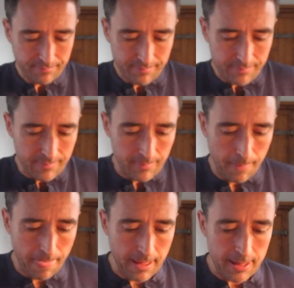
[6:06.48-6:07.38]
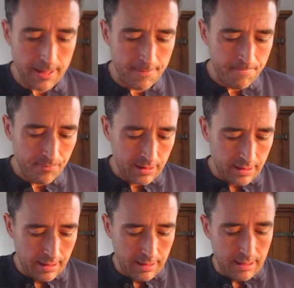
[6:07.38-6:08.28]

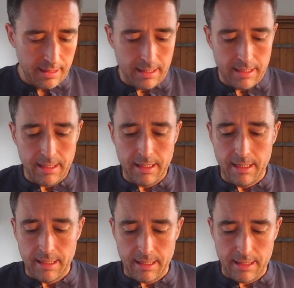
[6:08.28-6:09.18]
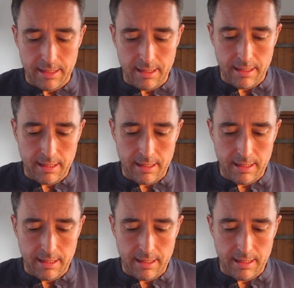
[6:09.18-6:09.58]
Nothing is said.